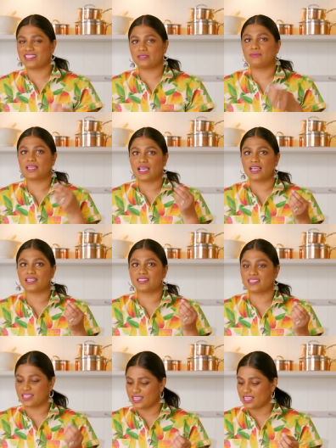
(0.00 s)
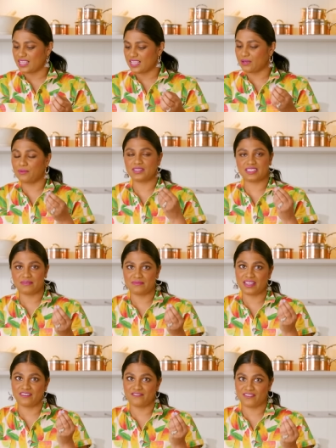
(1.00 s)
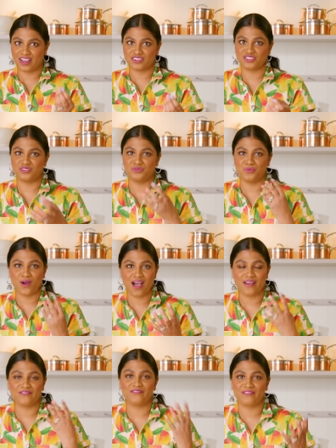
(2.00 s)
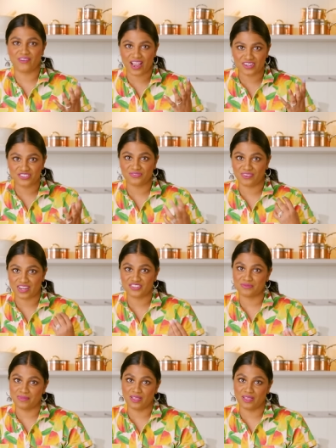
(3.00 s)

it's because it wasn't made fresh. You want fresh, fresh